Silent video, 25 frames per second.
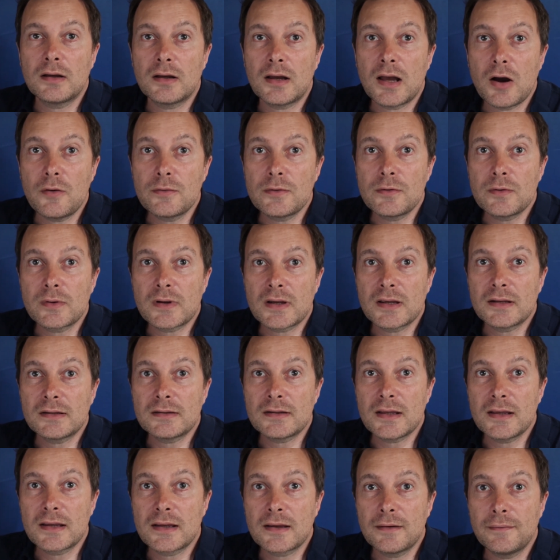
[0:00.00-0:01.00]
how you can
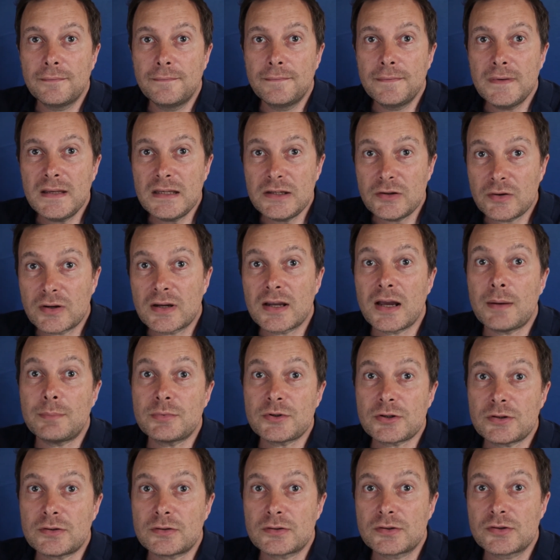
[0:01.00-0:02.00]
take a video
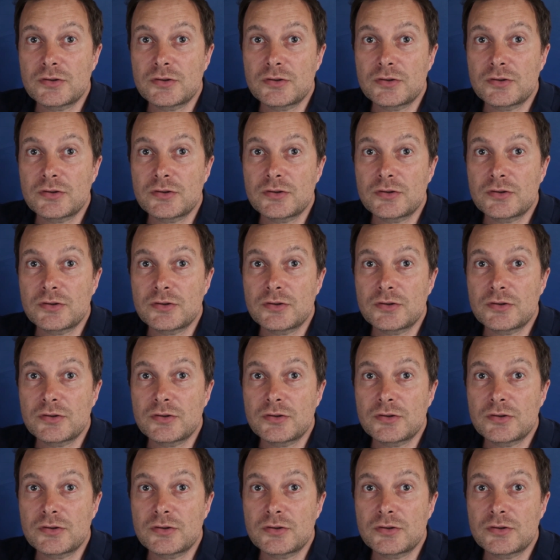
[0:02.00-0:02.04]
capture.